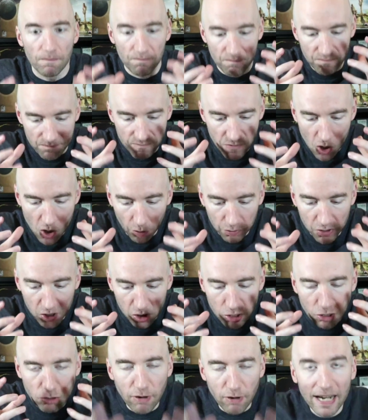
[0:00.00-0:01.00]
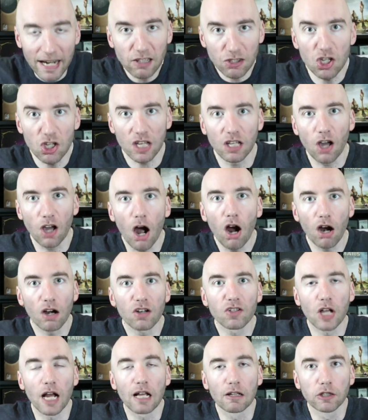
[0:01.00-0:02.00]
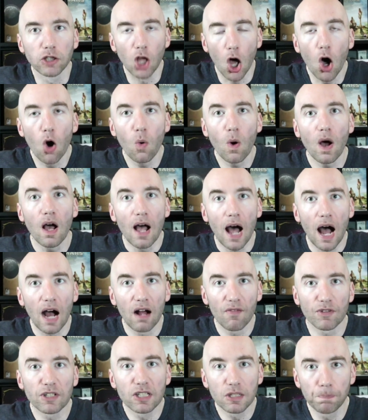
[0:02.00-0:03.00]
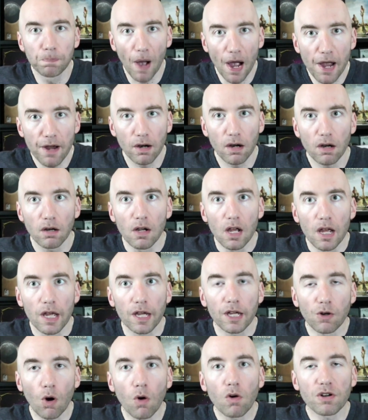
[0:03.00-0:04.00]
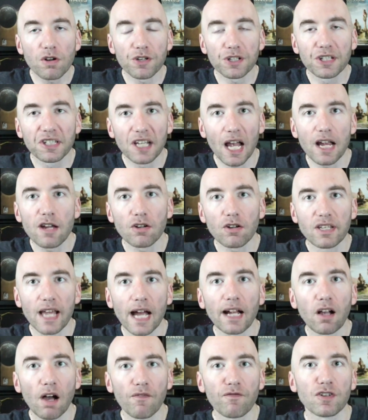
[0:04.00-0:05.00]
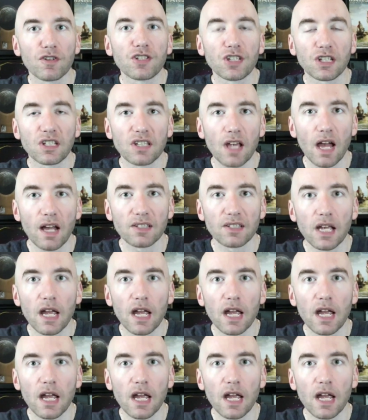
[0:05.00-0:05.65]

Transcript: you know, strengthening cards low on the Spire in order to set your deck up for success.